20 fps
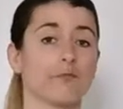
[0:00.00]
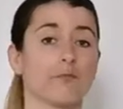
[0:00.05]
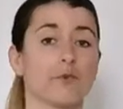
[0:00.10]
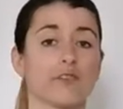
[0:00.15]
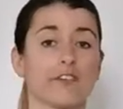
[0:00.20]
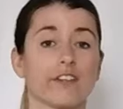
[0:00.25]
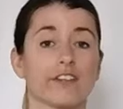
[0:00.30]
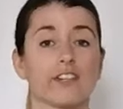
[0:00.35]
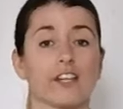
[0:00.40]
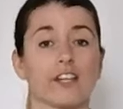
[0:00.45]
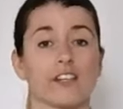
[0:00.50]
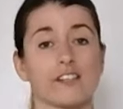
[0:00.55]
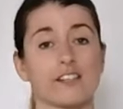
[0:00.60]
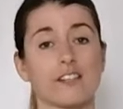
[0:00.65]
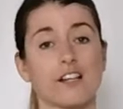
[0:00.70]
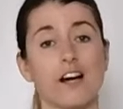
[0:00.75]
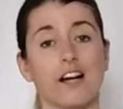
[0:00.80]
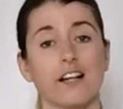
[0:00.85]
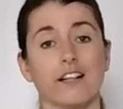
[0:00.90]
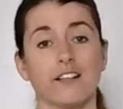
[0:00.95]
Moving to the other
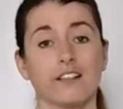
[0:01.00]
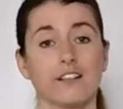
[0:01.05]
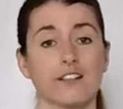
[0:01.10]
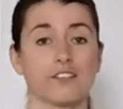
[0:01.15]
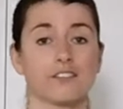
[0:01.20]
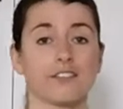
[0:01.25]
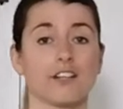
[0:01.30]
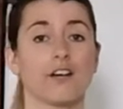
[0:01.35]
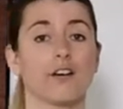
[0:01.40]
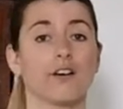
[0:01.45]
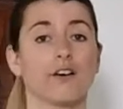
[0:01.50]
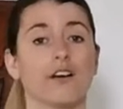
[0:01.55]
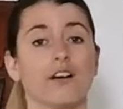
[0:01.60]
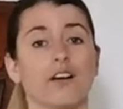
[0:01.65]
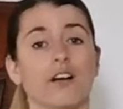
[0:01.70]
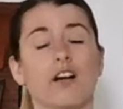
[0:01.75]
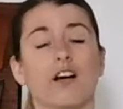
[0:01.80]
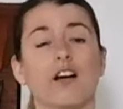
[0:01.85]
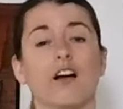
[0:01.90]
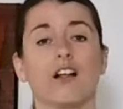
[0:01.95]
side, so
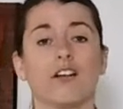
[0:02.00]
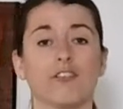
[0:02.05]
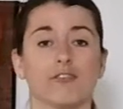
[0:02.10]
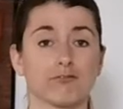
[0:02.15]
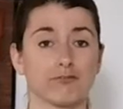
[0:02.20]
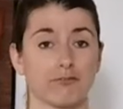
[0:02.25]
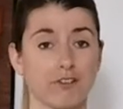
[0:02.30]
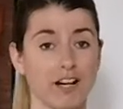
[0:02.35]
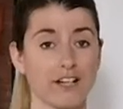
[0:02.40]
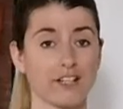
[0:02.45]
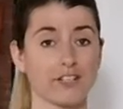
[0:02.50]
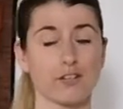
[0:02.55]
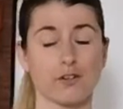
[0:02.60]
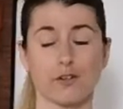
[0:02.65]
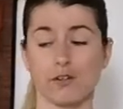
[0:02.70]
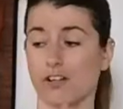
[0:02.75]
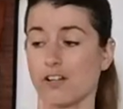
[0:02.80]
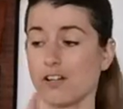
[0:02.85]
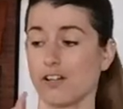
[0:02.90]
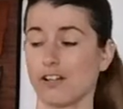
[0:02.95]
right
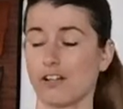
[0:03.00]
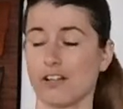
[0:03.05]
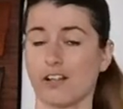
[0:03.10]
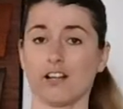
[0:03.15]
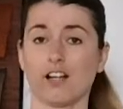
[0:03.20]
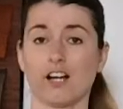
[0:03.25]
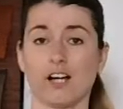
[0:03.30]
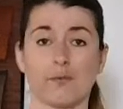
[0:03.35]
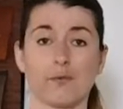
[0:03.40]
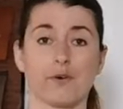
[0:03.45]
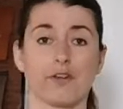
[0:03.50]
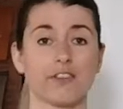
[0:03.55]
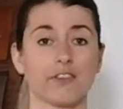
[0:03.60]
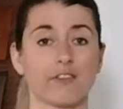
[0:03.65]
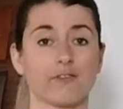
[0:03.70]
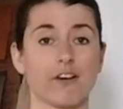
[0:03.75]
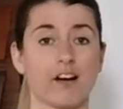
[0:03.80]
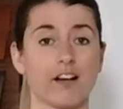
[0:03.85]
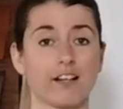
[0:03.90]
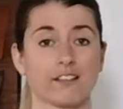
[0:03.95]
shoulder in line with
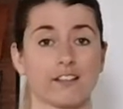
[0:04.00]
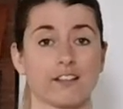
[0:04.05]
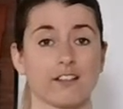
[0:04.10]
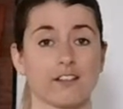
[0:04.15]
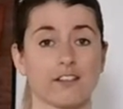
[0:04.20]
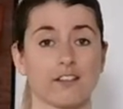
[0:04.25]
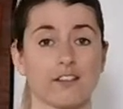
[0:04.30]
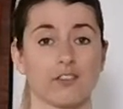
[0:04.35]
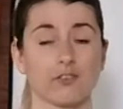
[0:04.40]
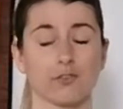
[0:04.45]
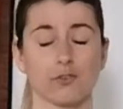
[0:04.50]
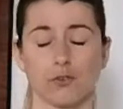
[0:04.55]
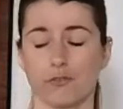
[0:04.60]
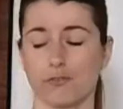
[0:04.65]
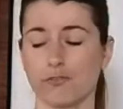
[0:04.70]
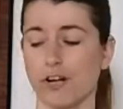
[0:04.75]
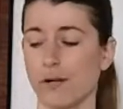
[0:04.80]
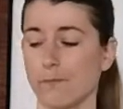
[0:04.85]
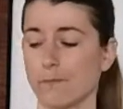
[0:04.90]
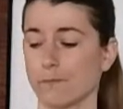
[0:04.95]
the right door
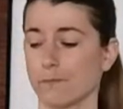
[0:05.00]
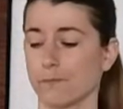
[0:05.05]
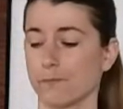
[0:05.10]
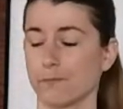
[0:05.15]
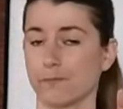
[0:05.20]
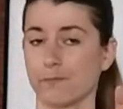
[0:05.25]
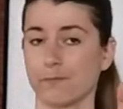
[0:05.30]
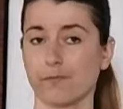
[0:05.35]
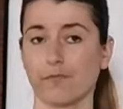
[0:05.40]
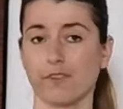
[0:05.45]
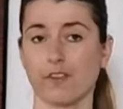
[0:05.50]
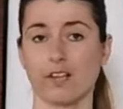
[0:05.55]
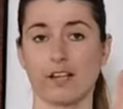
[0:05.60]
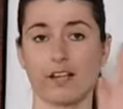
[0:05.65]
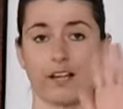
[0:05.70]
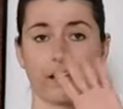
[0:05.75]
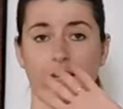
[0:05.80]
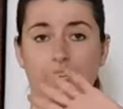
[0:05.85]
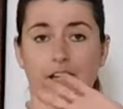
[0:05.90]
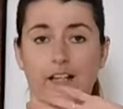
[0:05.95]
frame,
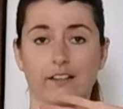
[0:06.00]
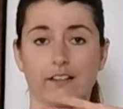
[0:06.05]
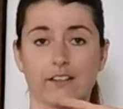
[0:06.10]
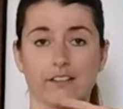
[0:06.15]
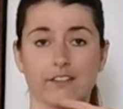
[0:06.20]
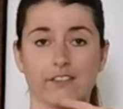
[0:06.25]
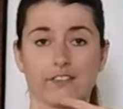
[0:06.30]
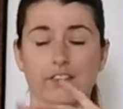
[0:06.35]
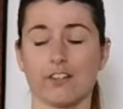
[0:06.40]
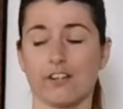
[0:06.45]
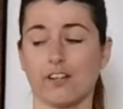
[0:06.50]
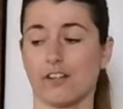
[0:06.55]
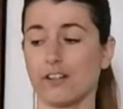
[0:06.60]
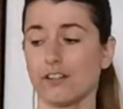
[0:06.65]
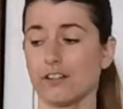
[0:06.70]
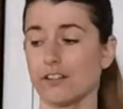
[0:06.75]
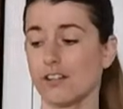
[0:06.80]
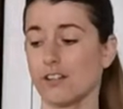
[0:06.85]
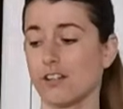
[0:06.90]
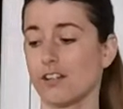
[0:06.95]
hand
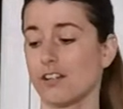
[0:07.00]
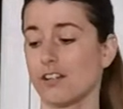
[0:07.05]
turned,